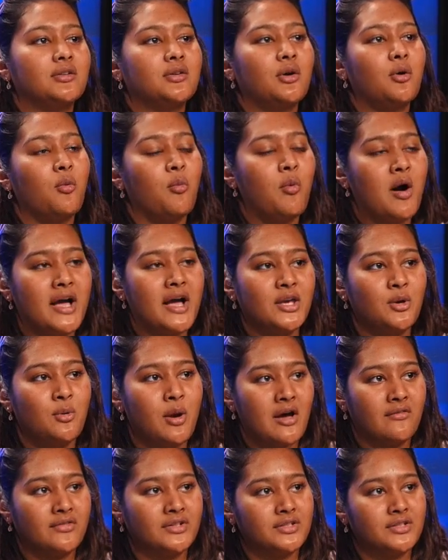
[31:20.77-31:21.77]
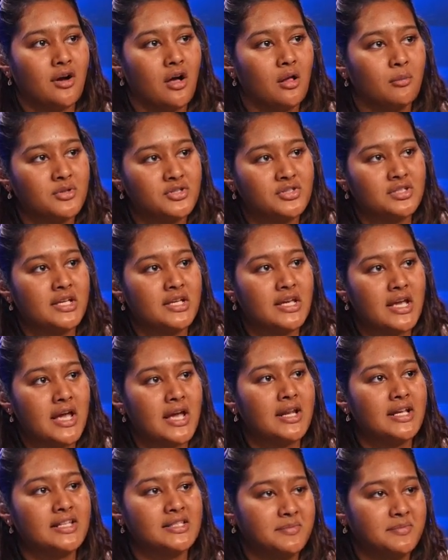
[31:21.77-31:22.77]
why you haven't accomplished it yet,
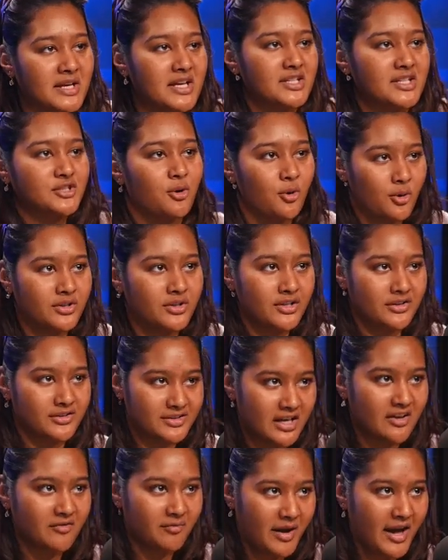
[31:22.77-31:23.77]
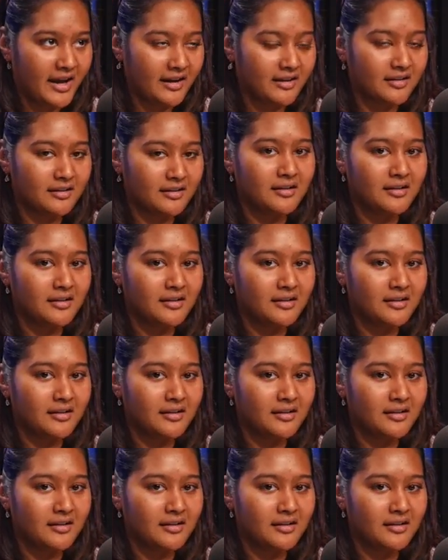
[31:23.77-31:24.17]
it's because you're holding yourself back.